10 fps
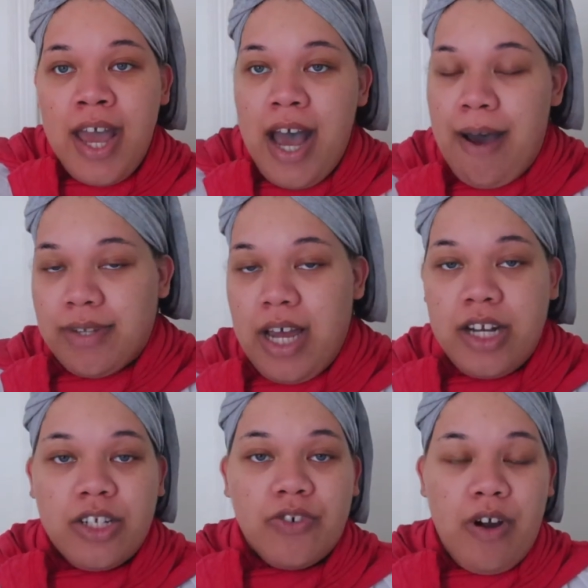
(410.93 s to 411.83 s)
I was kind
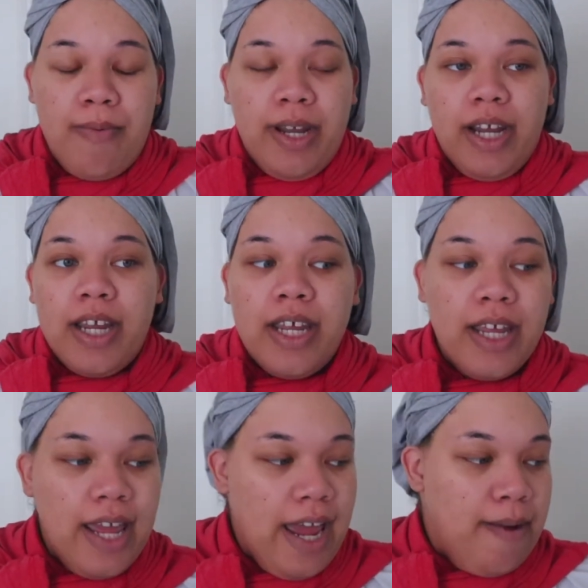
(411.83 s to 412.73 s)
of scrubbing
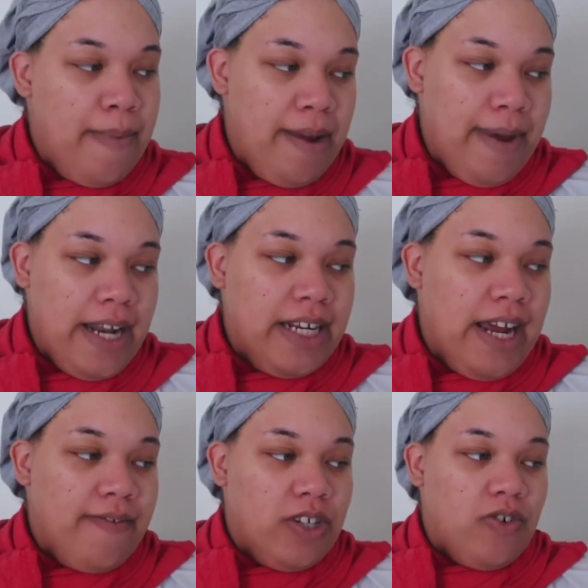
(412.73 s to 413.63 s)
and maybe I didn't
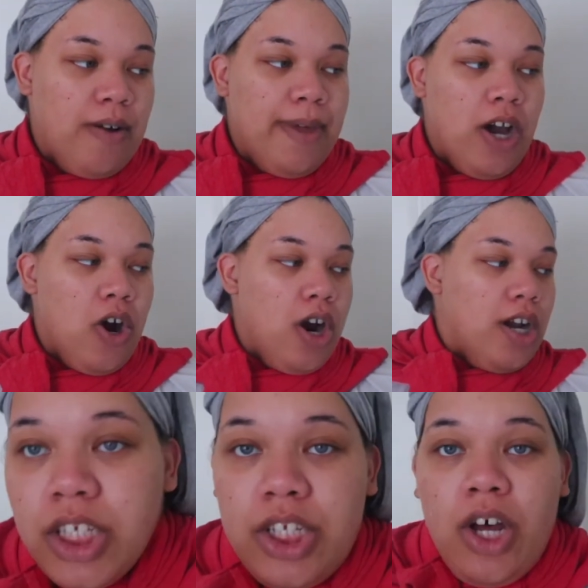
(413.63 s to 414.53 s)
have to scrub that hard.
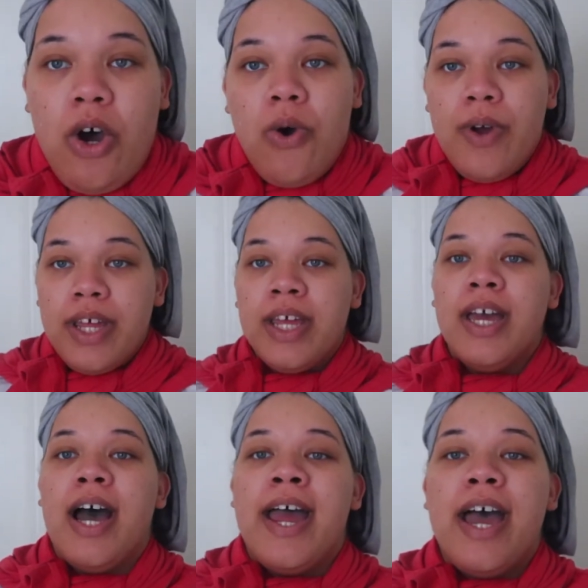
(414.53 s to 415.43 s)
So
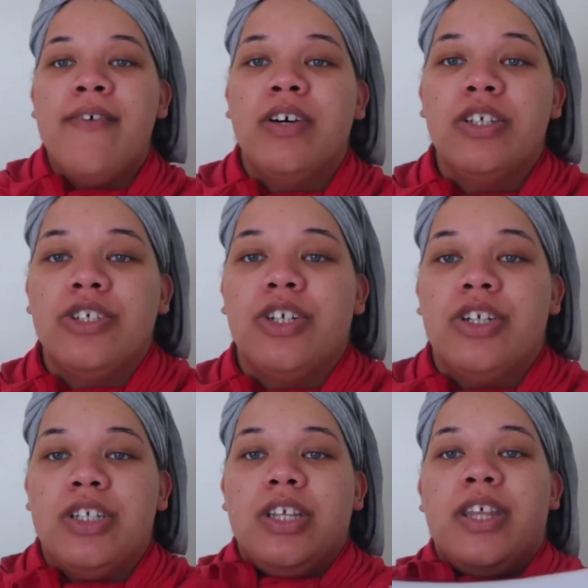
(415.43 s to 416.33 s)
I have on a
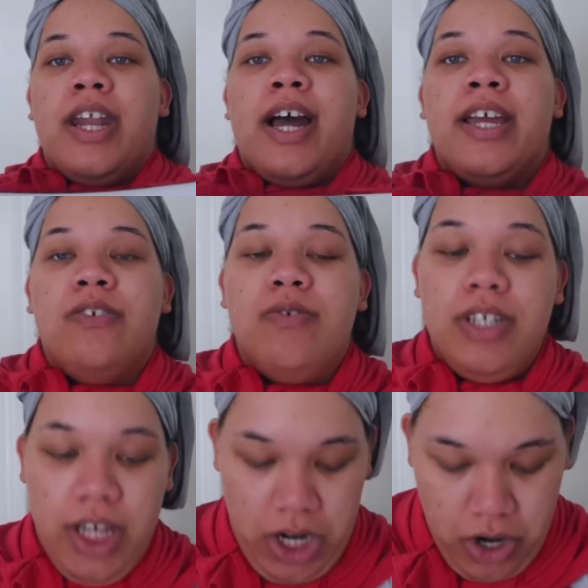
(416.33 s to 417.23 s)
shirt that I used
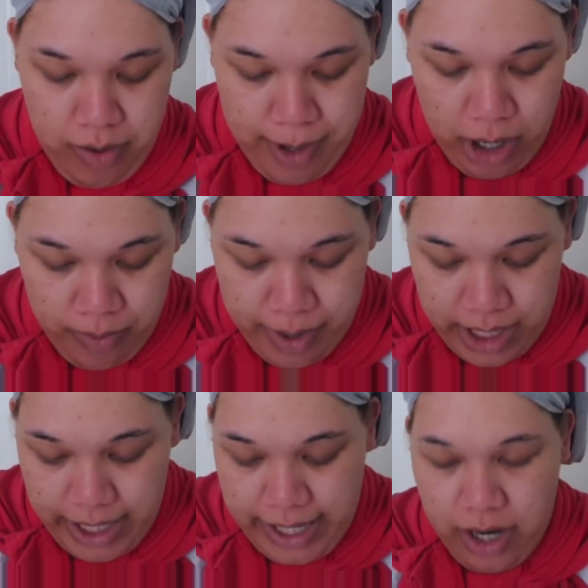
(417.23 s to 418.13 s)
to care about but
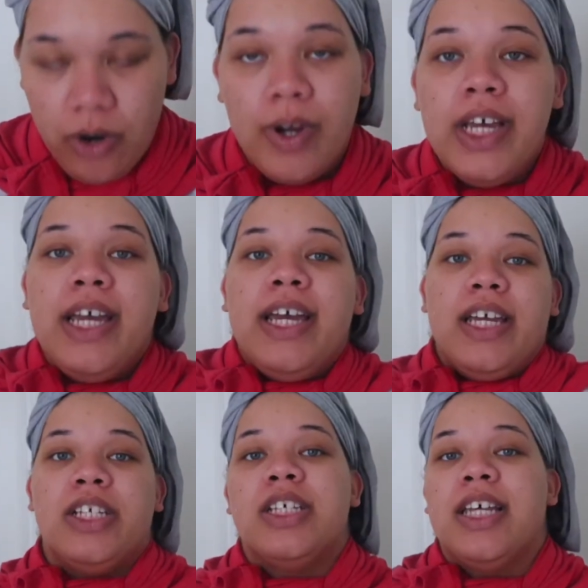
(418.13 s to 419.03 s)
now
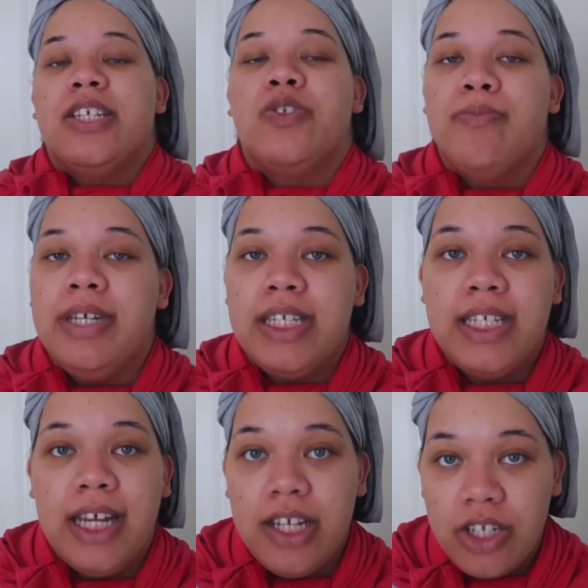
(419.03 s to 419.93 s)
it just has too many
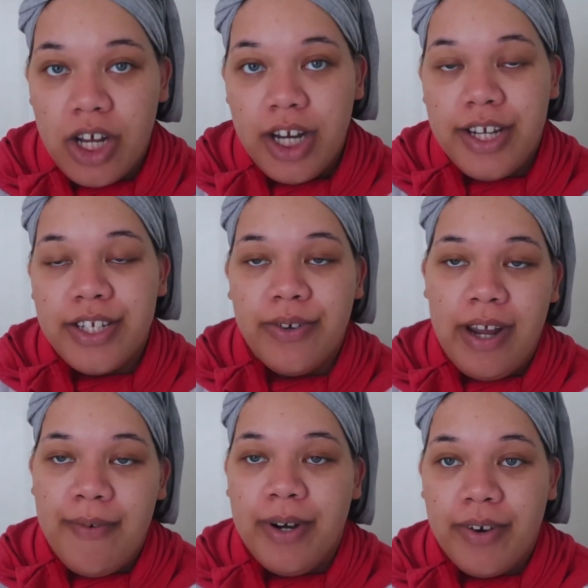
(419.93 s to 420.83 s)
stains on it so
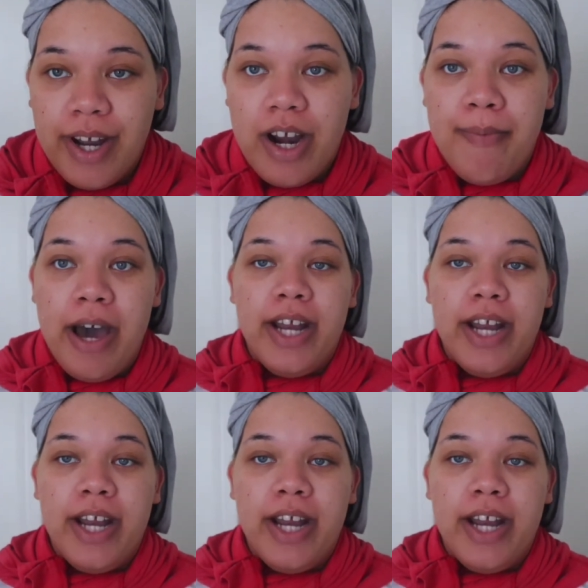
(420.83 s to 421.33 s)
now we don't care about